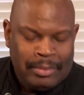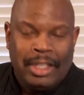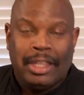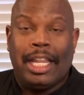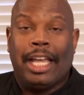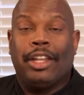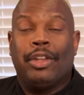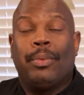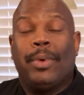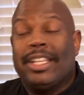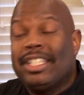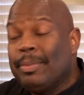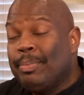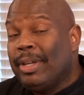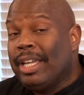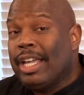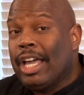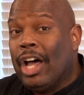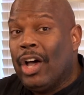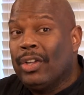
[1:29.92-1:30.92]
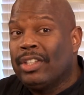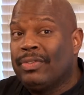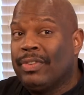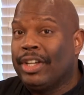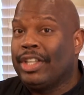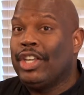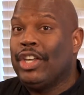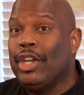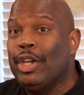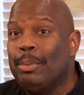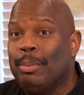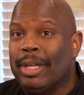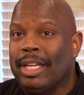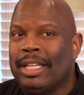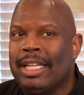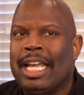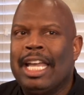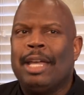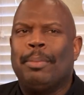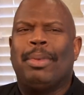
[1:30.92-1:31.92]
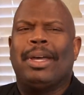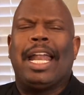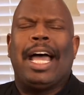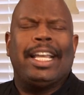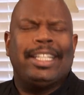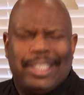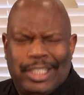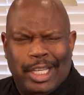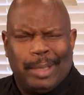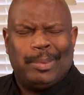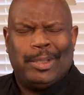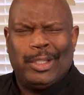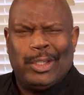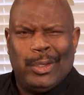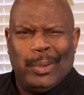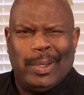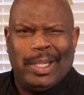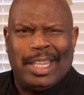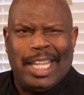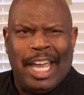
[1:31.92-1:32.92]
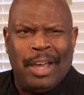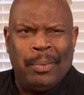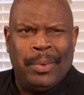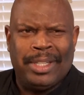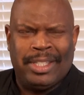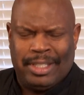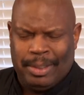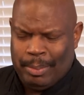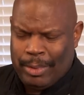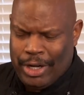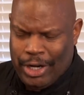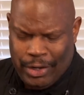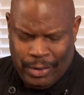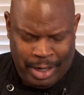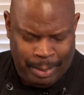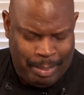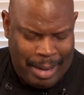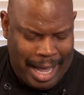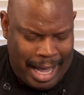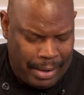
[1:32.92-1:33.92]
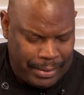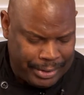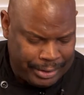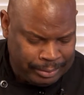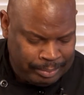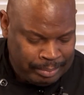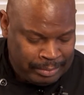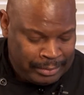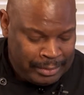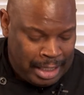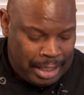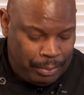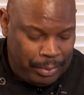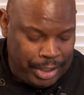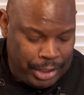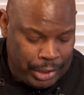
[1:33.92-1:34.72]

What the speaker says: Now the recipe calls for cumin, but I substituted that with some curry powder. We